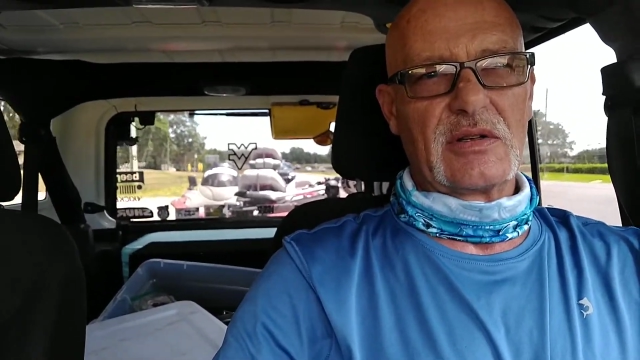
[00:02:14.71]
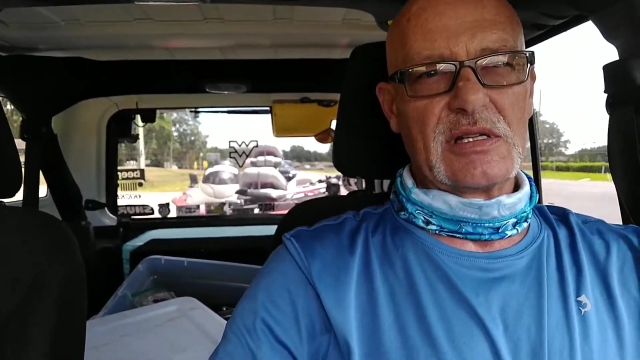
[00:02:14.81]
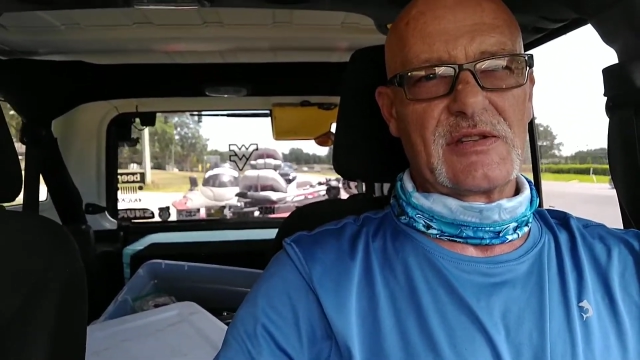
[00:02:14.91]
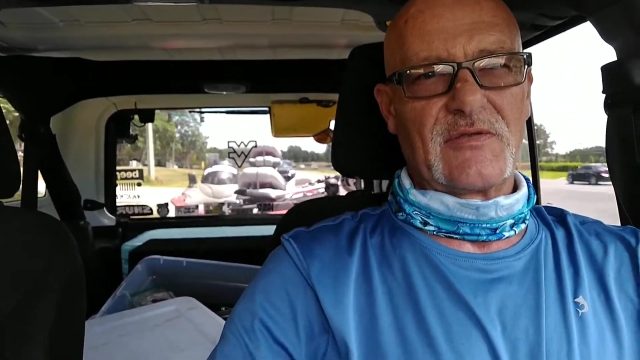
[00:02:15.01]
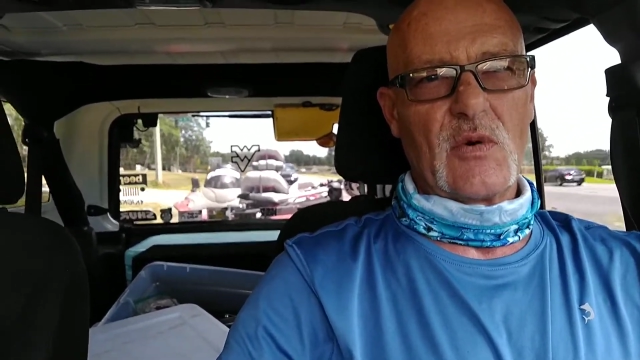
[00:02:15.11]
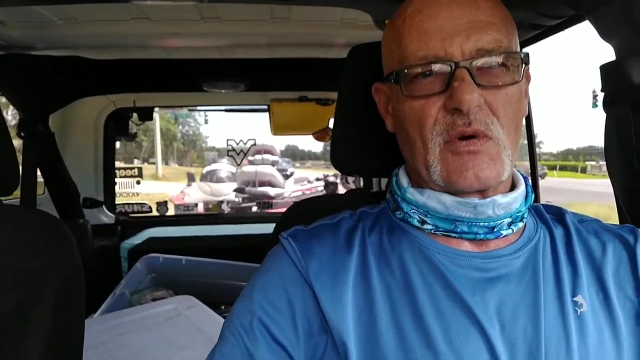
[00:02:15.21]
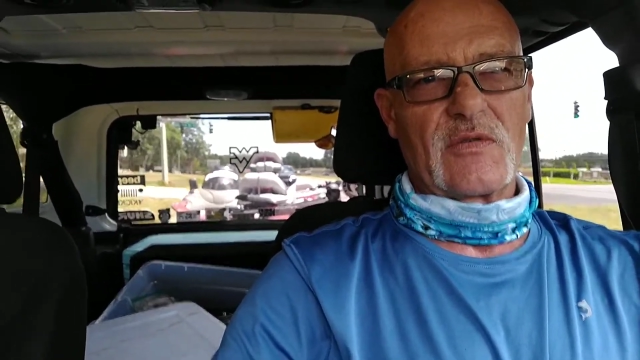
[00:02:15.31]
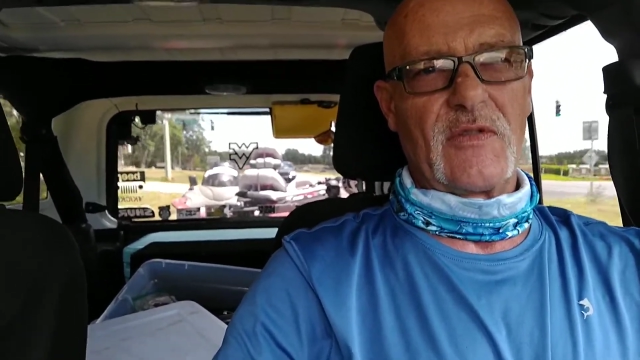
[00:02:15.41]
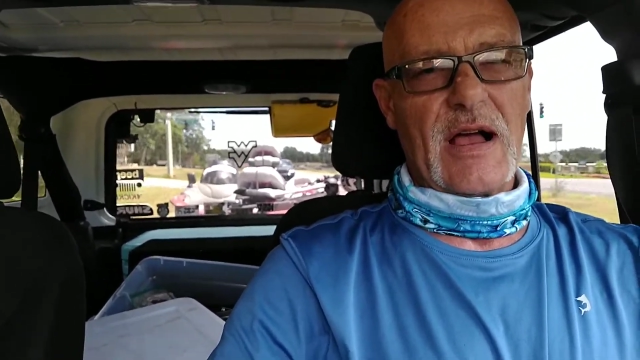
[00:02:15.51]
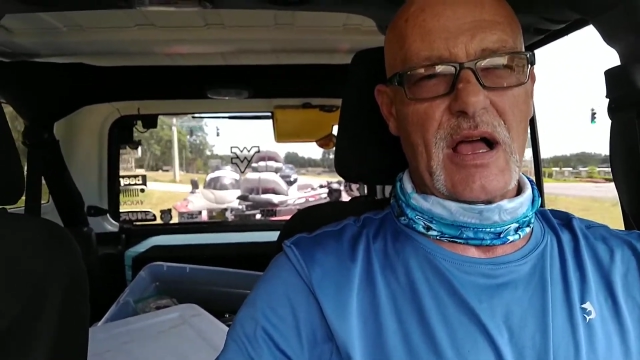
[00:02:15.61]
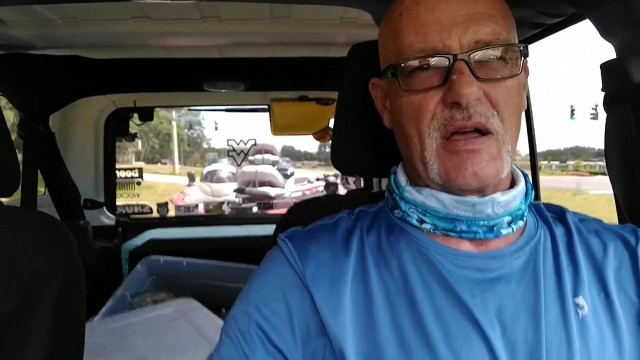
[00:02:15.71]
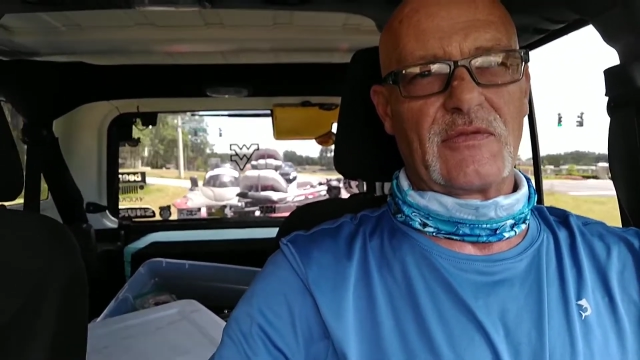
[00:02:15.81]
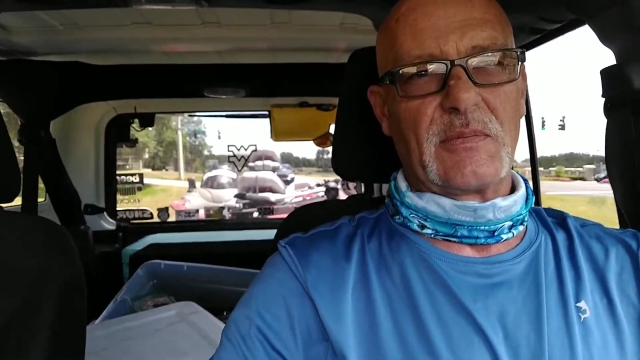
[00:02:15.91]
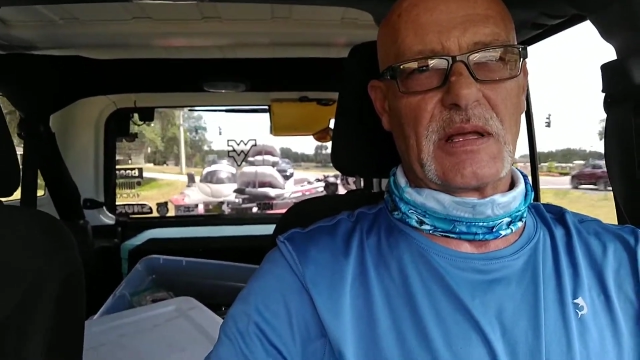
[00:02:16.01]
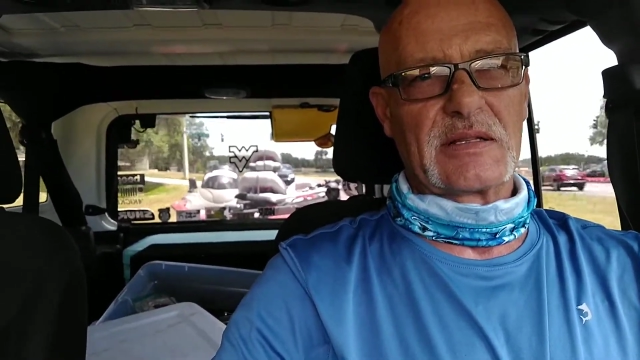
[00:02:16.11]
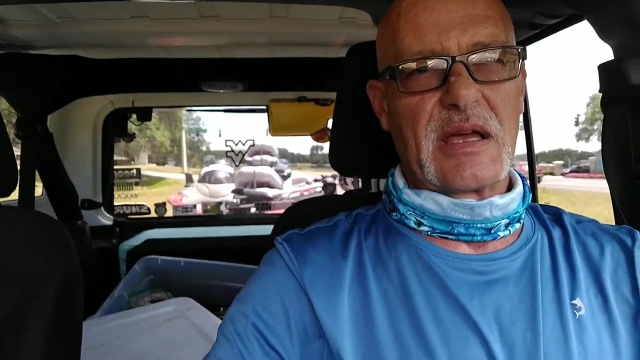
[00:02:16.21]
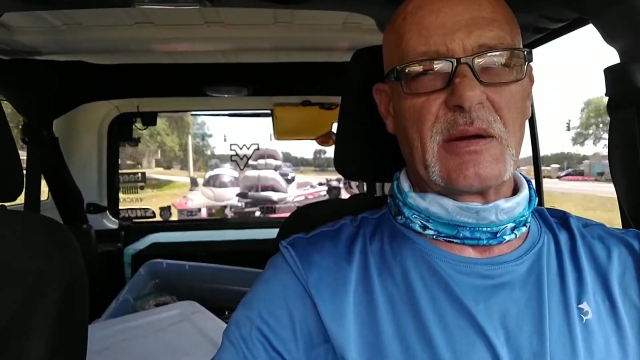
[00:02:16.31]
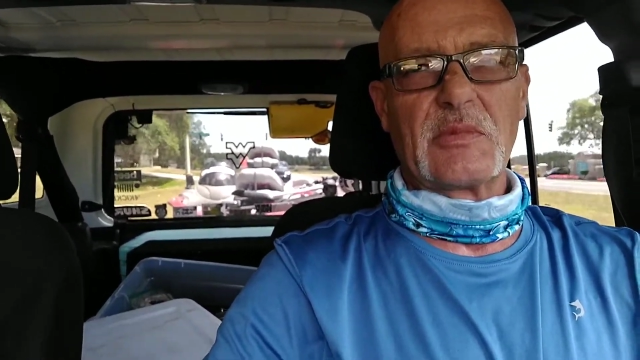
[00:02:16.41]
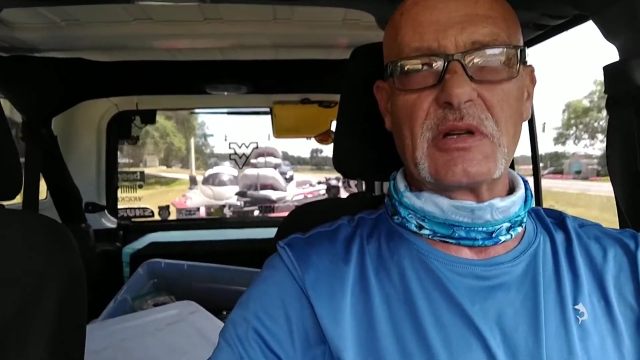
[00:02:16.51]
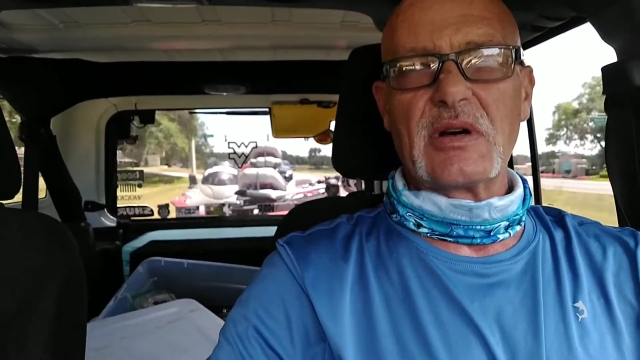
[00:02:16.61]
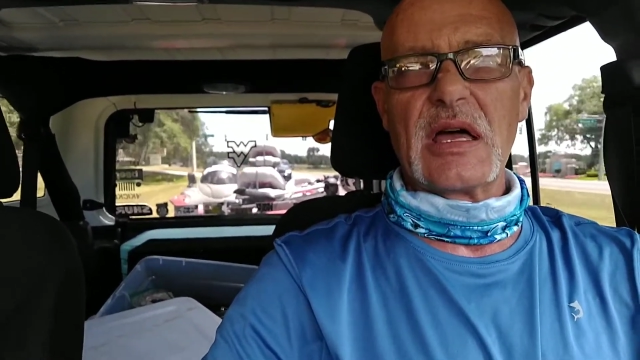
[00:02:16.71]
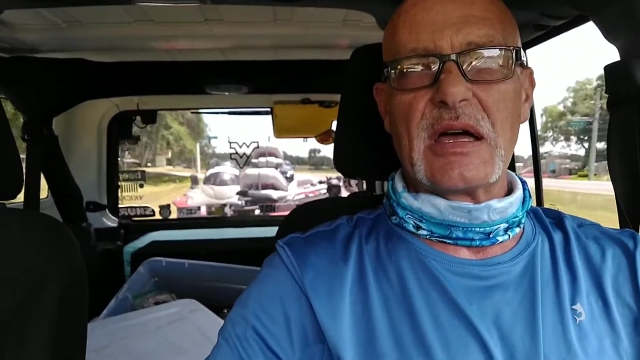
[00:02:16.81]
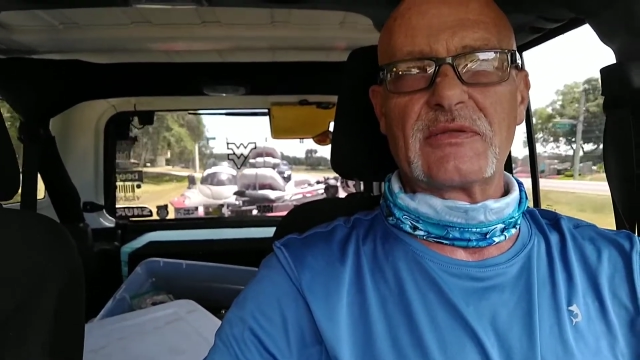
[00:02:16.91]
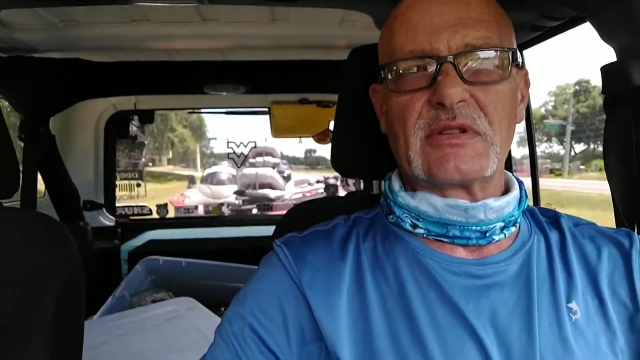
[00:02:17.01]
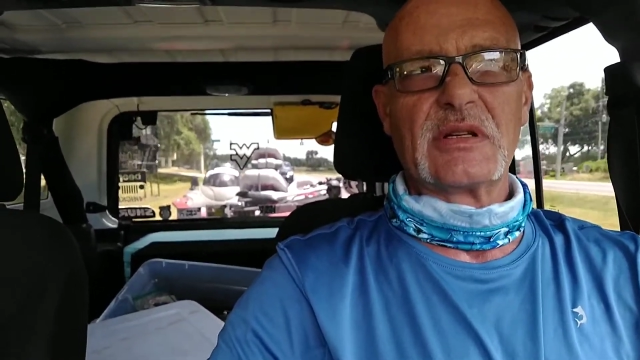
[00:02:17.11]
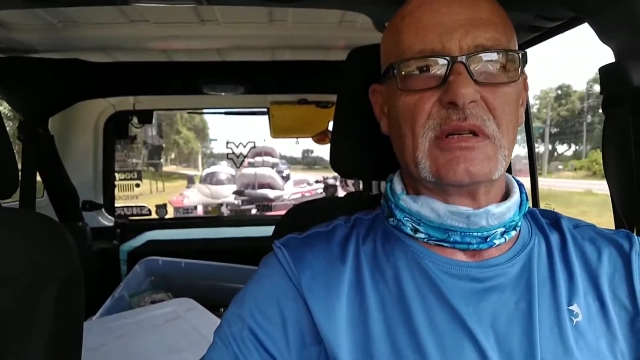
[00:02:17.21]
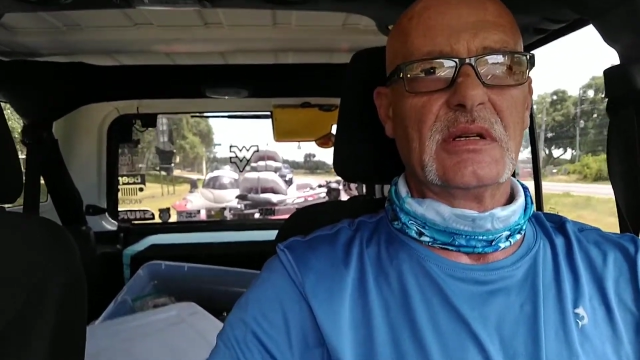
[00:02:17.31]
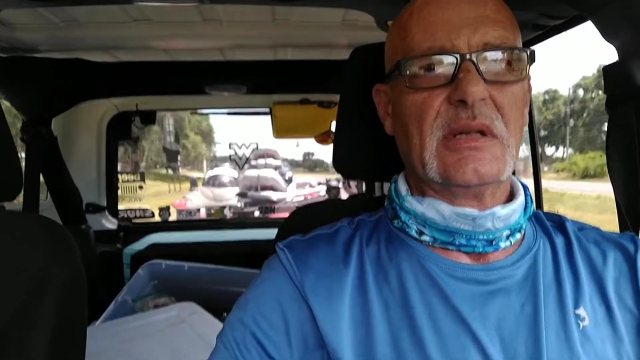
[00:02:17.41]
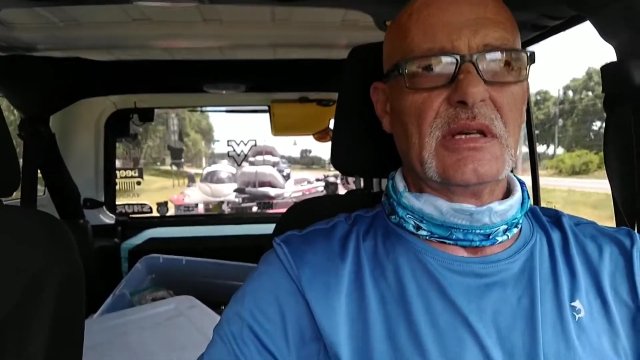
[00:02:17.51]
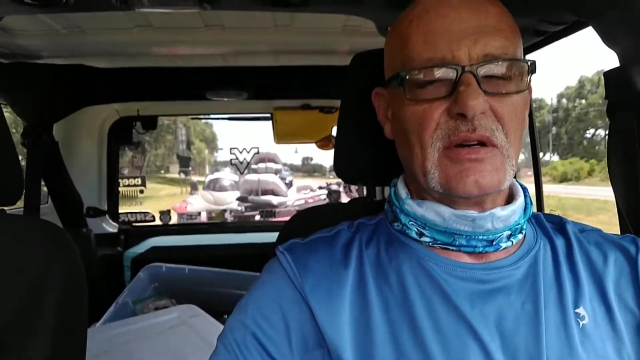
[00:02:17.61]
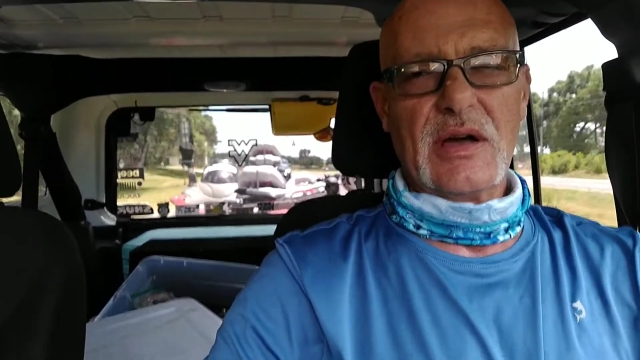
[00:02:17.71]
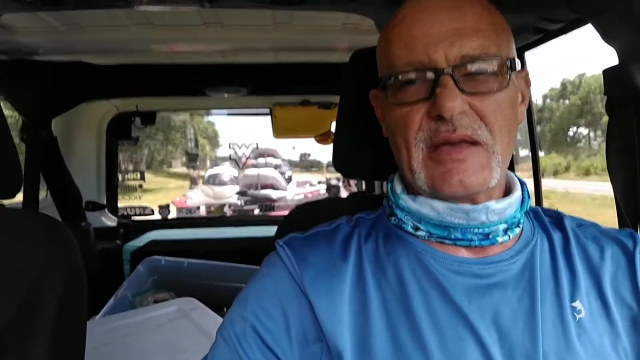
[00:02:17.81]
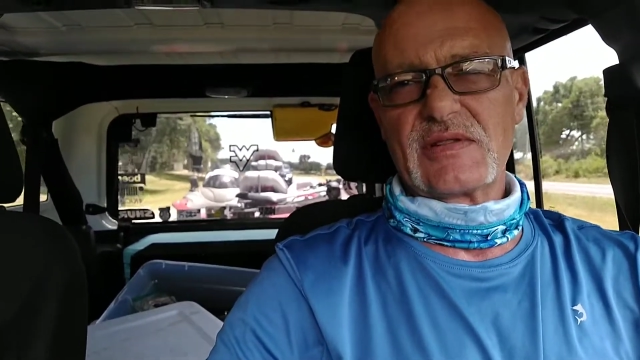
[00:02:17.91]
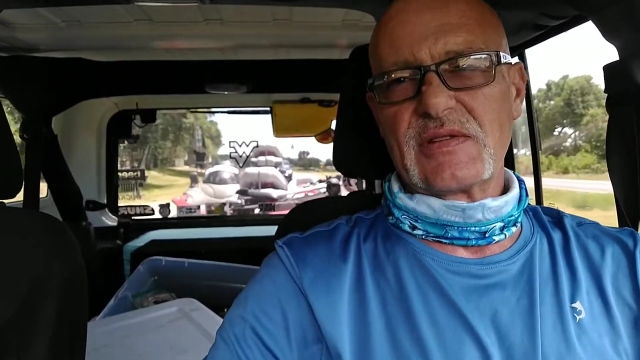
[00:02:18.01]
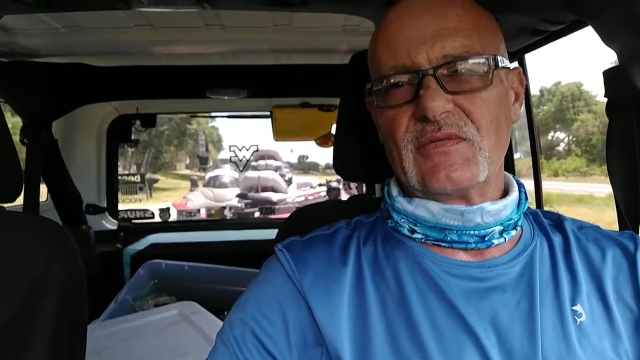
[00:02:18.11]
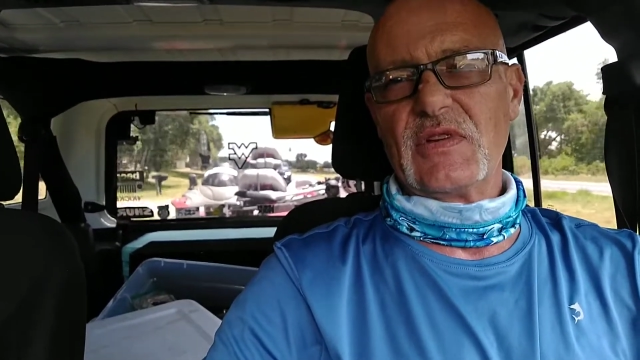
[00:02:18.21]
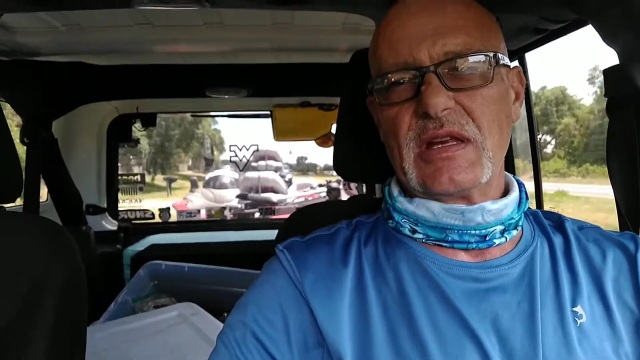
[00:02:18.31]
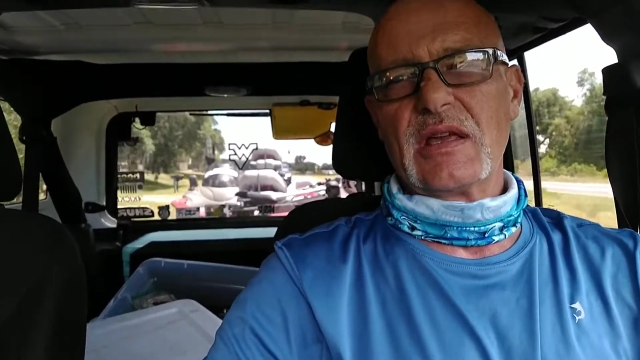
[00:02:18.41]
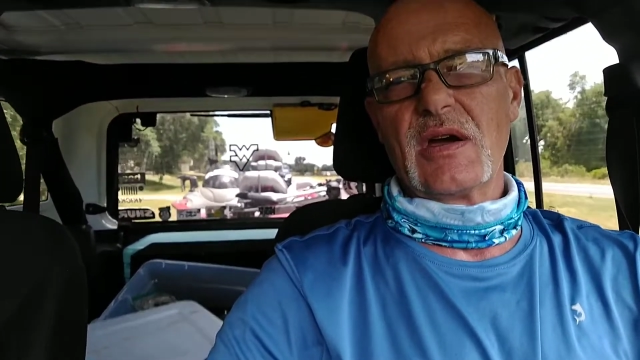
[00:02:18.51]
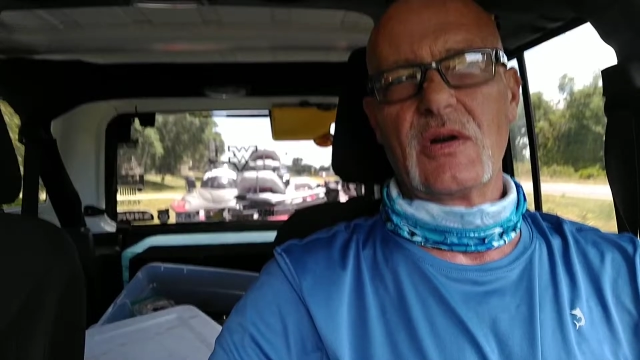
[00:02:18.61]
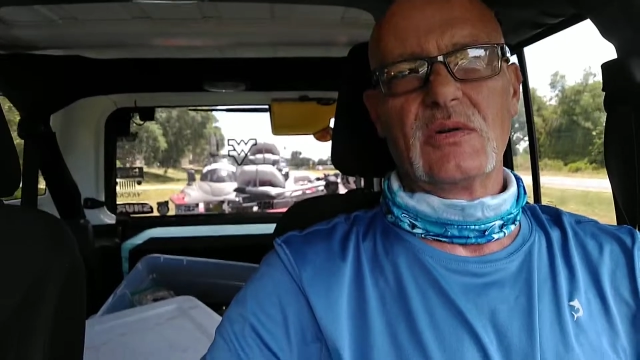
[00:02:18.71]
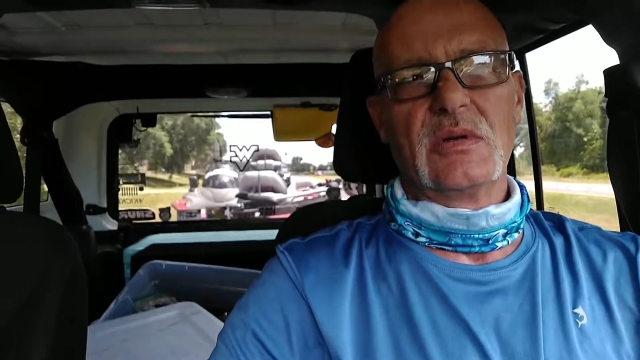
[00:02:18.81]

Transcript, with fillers: least four or five by the time we left. He'll have some video.